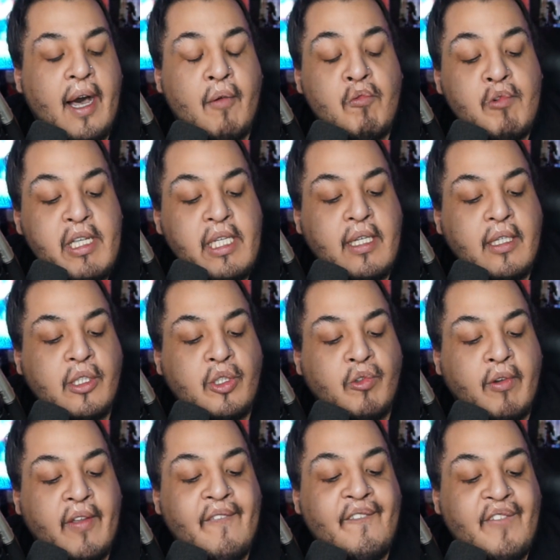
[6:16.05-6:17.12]
week
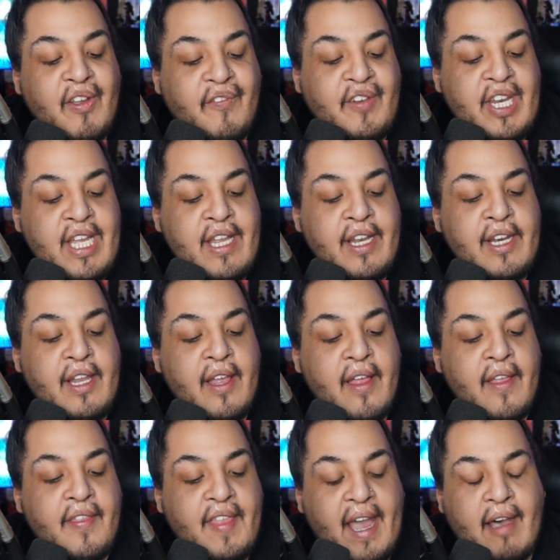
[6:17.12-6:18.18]
doing
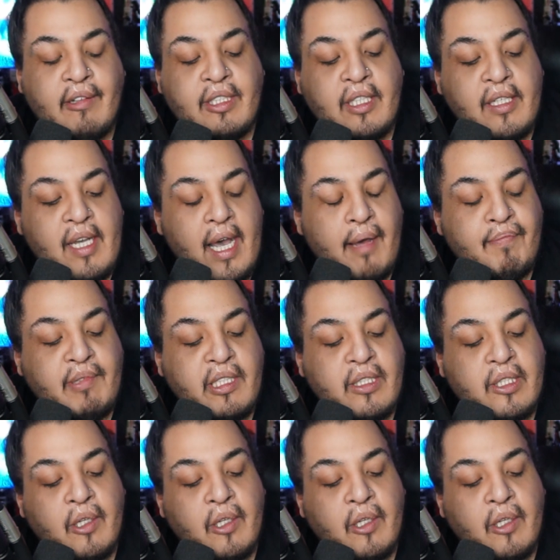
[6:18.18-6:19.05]
15,000 copies.